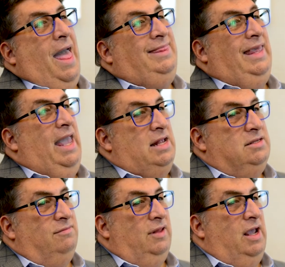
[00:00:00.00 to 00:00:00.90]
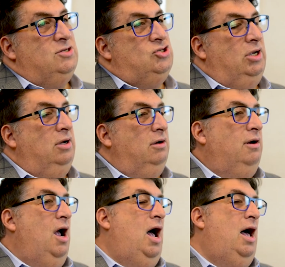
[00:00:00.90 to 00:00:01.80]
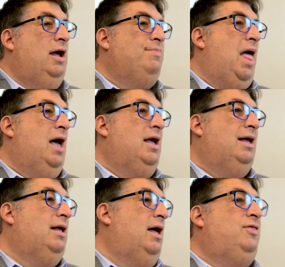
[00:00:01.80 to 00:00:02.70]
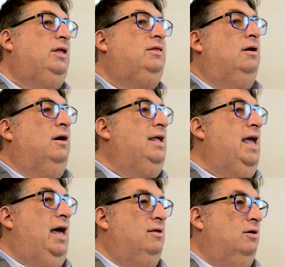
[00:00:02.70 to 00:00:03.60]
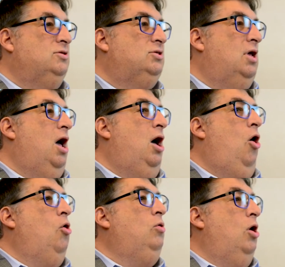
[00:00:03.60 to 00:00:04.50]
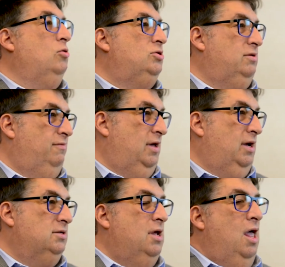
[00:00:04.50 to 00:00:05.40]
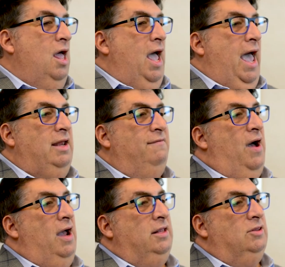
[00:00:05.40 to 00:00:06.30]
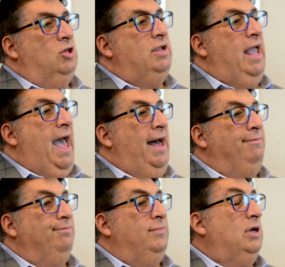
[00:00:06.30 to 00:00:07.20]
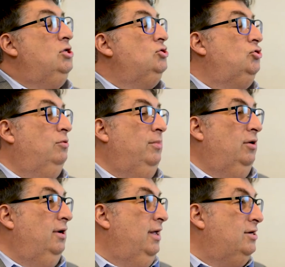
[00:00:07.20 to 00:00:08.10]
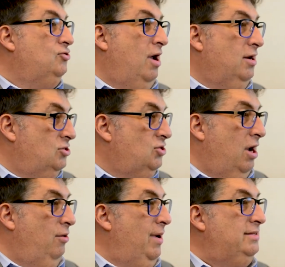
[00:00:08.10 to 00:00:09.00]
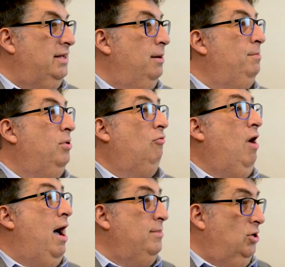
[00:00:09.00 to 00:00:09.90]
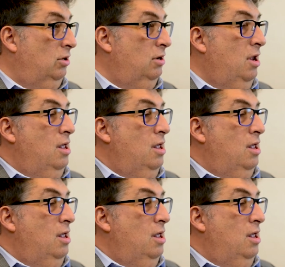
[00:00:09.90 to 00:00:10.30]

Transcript: At the end of last year, I, I, I think there, again, there's a whole host of things. And if I look at the consumer and electronics show as a barometer,